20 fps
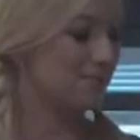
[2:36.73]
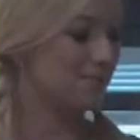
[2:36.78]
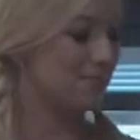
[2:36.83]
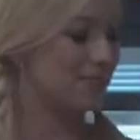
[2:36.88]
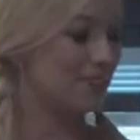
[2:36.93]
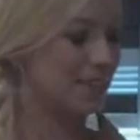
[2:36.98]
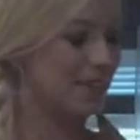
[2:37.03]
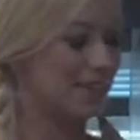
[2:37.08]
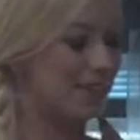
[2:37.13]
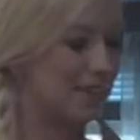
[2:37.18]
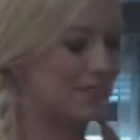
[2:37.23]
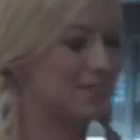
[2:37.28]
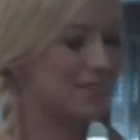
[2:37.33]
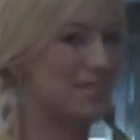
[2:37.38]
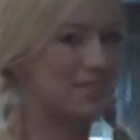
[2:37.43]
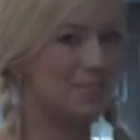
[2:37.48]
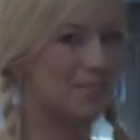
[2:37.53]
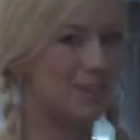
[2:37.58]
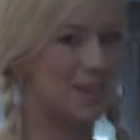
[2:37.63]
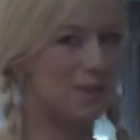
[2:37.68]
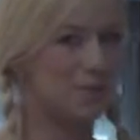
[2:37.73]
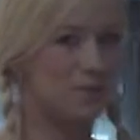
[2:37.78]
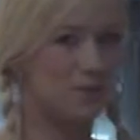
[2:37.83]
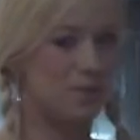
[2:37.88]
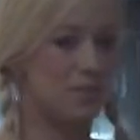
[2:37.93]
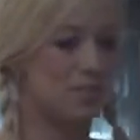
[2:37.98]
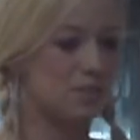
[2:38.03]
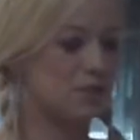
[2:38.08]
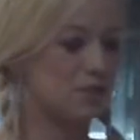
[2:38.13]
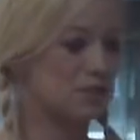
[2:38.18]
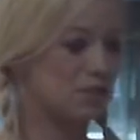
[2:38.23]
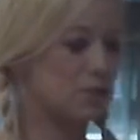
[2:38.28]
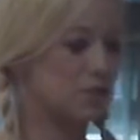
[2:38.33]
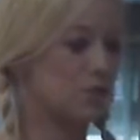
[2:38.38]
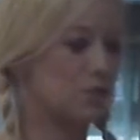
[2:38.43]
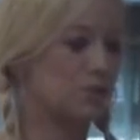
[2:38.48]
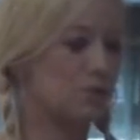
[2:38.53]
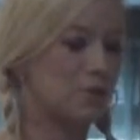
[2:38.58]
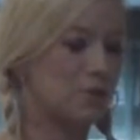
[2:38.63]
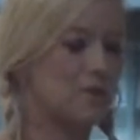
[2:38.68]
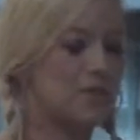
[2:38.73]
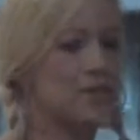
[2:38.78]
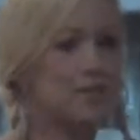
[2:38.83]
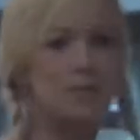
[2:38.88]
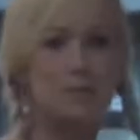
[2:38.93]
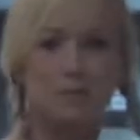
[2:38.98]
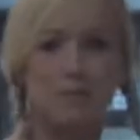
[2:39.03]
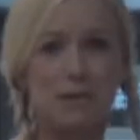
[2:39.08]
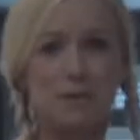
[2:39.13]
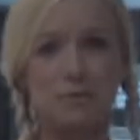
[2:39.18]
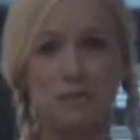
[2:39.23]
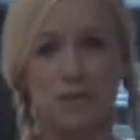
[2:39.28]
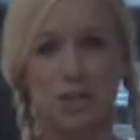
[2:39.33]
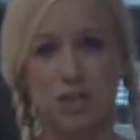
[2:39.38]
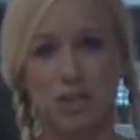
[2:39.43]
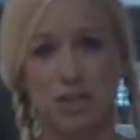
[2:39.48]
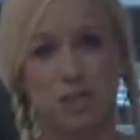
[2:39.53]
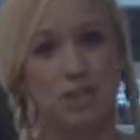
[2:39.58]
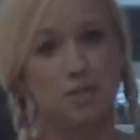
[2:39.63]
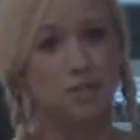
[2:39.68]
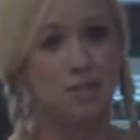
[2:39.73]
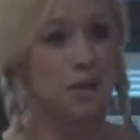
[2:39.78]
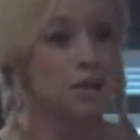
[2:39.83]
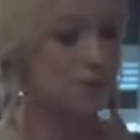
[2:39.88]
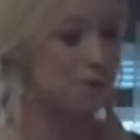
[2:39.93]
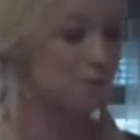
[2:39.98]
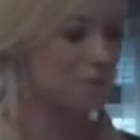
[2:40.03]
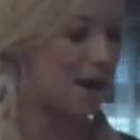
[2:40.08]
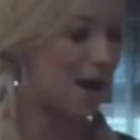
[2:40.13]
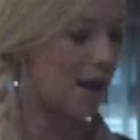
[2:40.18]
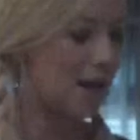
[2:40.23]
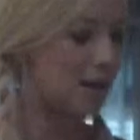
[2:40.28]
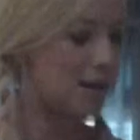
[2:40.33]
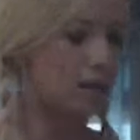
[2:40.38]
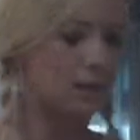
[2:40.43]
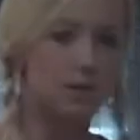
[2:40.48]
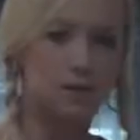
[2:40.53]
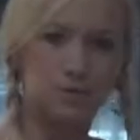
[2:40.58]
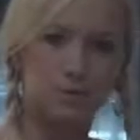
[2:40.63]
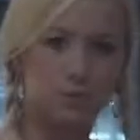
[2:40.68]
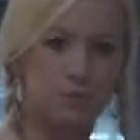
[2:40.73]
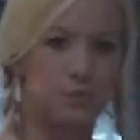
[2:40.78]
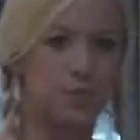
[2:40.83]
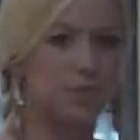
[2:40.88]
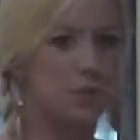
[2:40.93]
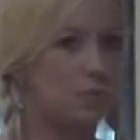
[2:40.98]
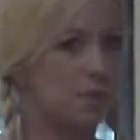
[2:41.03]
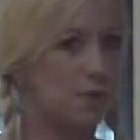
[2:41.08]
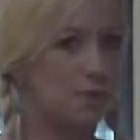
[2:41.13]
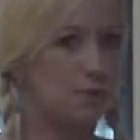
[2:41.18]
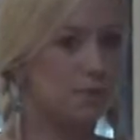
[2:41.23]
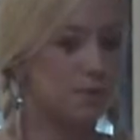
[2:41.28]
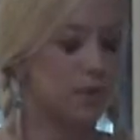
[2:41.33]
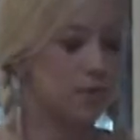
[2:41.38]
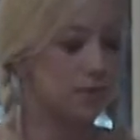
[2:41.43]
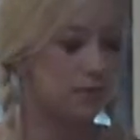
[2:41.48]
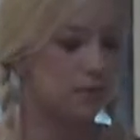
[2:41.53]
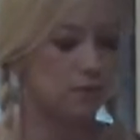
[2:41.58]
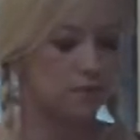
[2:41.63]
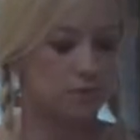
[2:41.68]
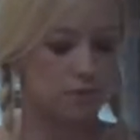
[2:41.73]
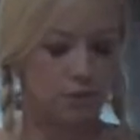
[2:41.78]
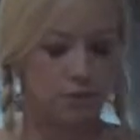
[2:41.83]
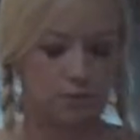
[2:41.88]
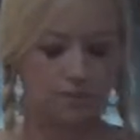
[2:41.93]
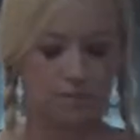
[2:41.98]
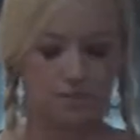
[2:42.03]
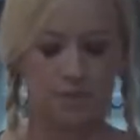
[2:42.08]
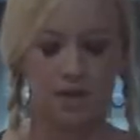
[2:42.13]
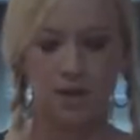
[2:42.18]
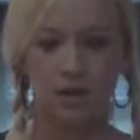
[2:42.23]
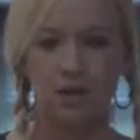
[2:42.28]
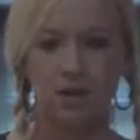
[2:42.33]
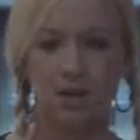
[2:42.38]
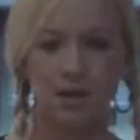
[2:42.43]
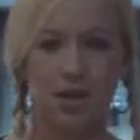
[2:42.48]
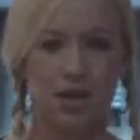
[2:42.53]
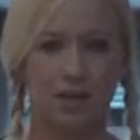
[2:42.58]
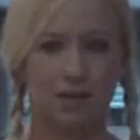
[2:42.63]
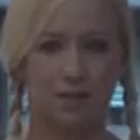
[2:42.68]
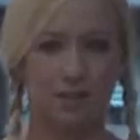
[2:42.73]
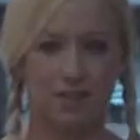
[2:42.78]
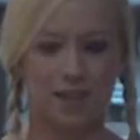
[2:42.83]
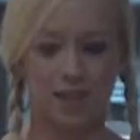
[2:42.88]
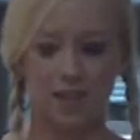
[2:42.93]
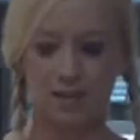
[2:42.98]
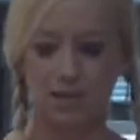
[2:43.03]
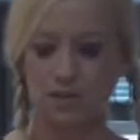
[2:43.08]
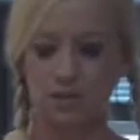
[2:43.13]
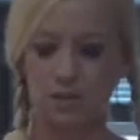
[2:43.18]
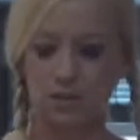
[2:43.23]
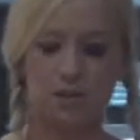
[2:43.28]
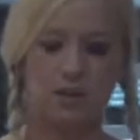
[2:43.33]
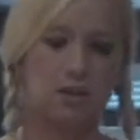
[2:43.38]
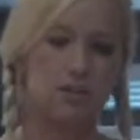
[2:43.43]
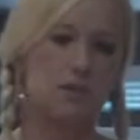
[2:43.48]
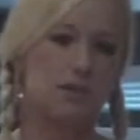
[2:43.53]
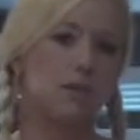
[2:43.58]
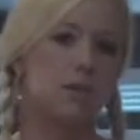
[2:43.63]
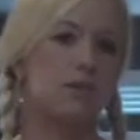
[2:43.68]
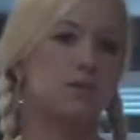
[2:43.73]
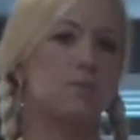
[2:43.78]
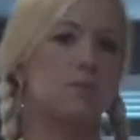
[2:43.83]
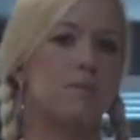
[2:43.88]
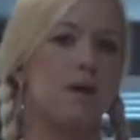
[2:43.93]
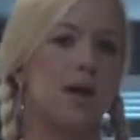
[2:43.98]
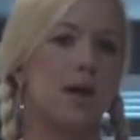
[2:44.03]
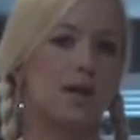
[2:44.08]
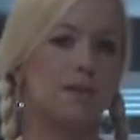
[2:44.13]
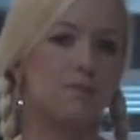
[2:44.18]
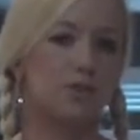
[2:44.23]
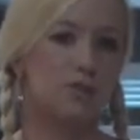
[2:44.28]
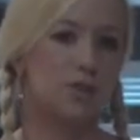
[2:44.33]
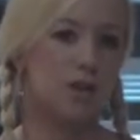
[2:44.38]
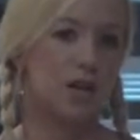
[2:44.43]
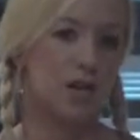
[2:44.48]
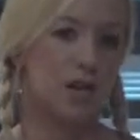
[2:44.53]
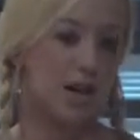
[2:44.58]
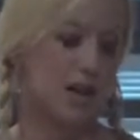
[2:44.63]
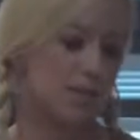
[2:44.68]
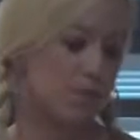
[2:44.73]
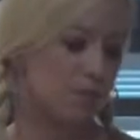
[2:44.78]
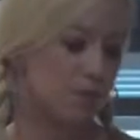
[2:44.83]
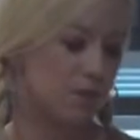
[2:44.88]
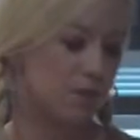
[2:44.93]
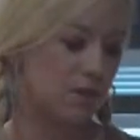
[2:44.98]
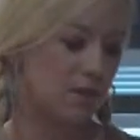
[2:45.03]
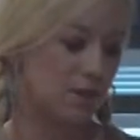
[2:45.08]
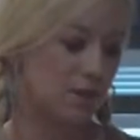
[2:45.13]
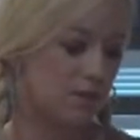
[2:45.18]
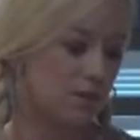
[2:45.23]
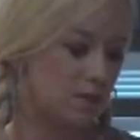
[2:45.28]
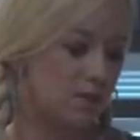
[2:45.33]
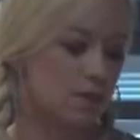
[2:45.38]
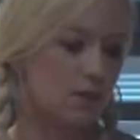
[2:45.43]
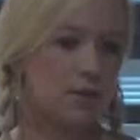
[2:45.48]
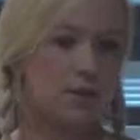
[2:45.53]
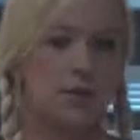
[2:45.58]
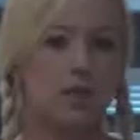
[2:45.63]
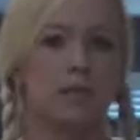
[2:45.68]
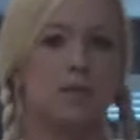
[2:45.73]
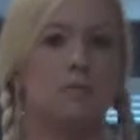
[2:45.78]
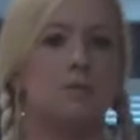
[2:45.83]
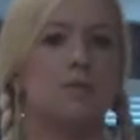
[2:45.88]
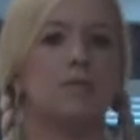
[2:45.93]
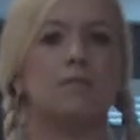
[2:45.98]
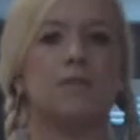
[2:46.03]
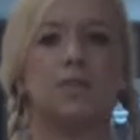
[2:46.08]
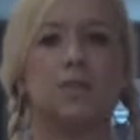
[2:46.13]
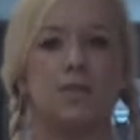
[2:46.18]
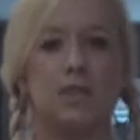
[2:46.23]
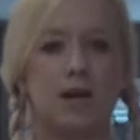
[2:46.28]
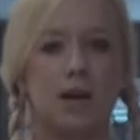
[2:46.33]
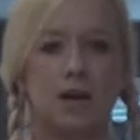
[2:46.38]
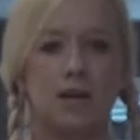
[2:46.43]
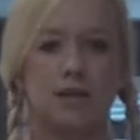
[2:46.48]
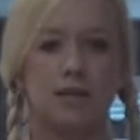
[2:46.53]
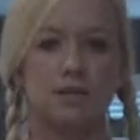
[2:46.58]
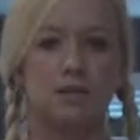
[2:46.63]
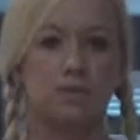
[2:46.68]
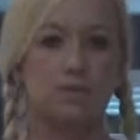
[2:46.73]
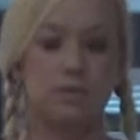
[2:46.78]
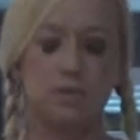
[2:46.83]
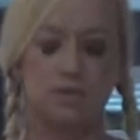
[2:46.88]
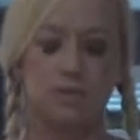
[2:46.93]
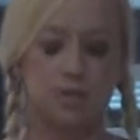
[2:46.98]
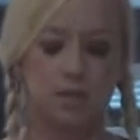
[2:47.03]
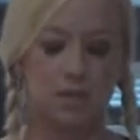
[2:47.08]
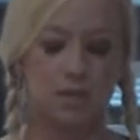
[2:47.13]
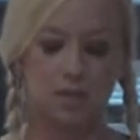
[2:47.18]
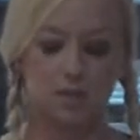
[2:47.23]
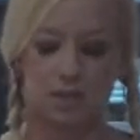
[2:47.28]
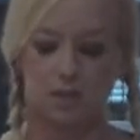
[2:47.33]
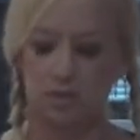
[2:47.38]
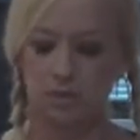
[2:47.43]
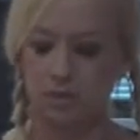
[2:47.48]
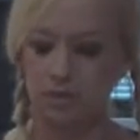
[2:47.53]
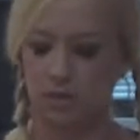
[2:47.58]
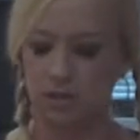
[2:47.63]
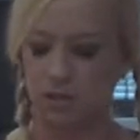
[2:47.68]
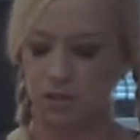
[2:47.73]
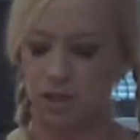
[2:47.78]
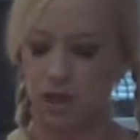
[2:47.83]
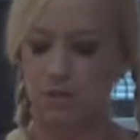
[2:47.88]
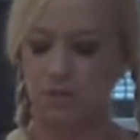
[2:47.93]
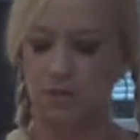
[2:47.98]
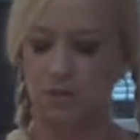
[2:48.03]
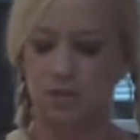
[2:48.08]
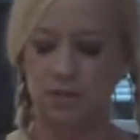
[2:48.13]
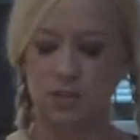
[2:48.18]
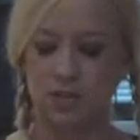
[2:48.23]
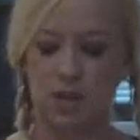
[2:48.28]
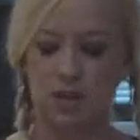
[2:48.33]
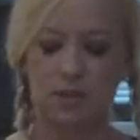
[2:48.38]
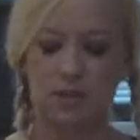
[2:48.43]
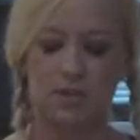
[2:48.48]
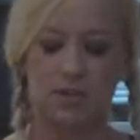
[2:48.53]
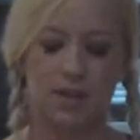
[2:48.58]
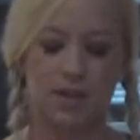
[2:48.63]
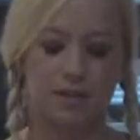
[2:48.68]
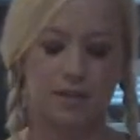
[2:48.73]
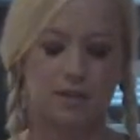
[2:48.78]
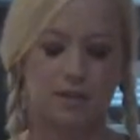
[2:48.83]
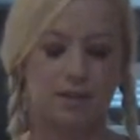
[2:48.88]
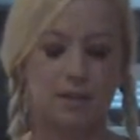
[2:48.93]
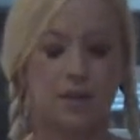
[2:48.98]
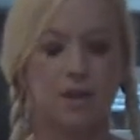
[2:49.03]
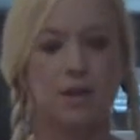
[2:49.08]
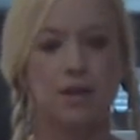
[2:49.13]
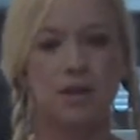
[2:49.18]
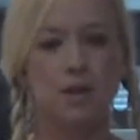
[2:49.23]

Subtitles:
But today we're using cilantro because it's in my fridge and it's going bad. And it goes really well with Mexican food. Head of lettuce. You could also use a bag of shredded iceberg lettuce. It's already the perfect size and it would be really easy to put on top of these taco salads.